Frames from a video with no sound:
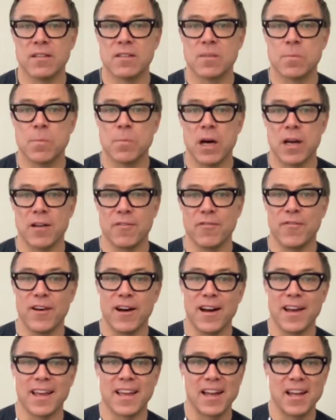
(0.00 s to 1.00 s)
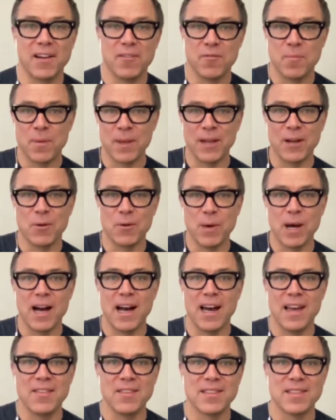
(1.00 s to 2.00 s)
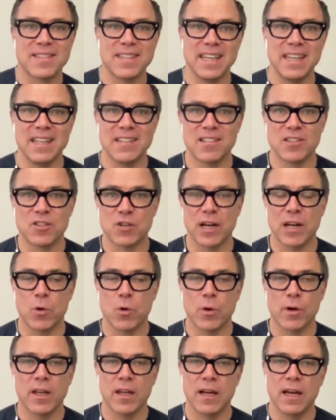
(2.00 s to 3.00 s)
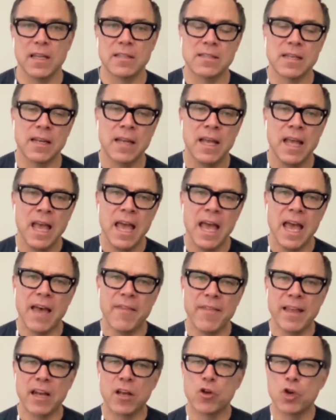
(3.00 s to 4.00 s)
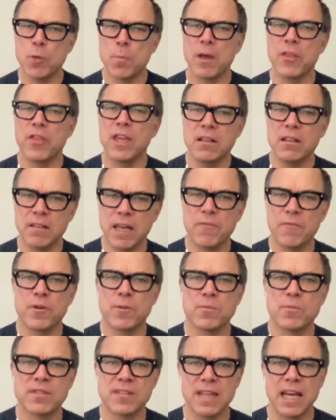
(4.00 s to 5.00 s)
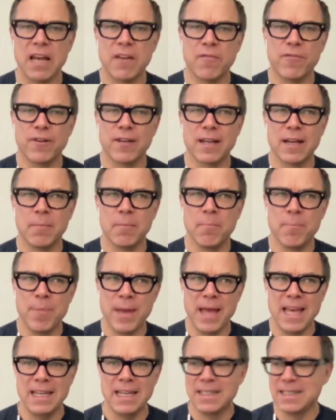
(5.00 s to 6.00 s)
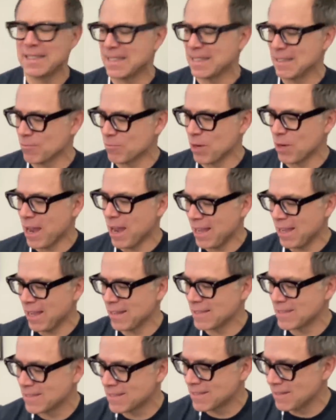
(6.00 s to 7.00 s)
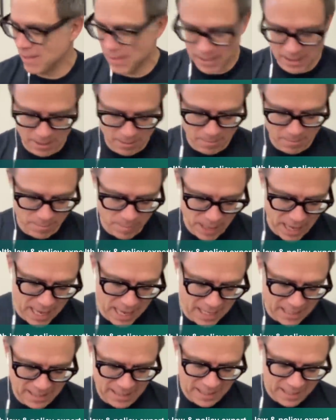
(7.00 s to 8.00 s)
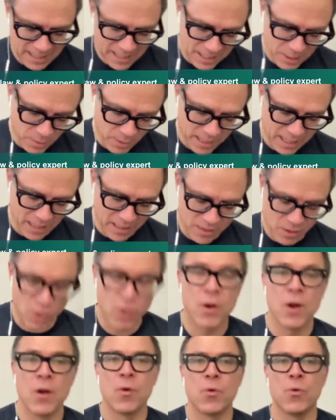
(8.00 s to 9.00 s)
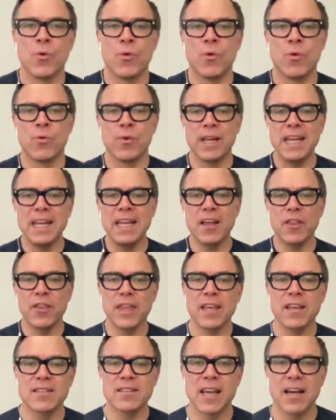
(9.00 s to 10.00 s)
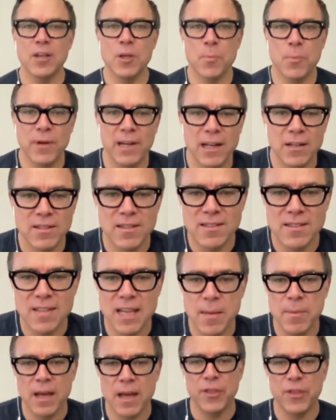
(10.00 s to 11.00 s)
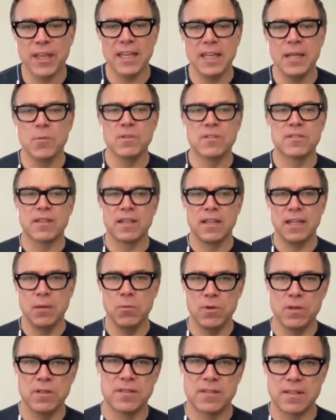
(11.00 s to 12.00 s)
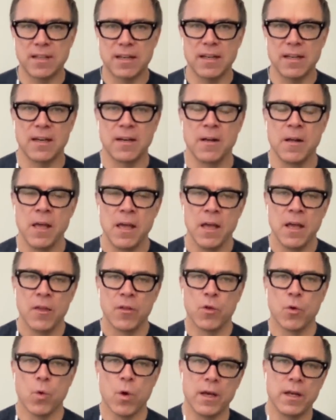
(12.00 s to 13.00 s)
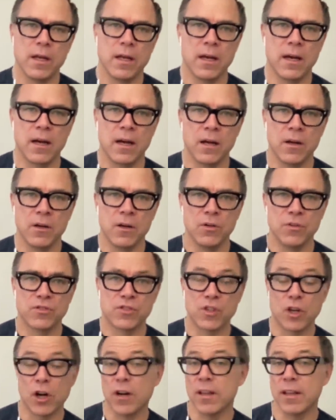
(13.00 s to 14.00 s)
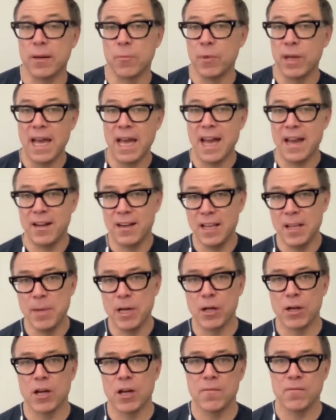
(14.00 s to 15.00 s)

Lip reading: to Spotify, kind of, you know, behind the scenes and trying to organize it. And then a group, I think, led from Stanford and Ben, I don't want to guess, Reen, I think is how you pronounce his name. I think he was the one who started, and we had an email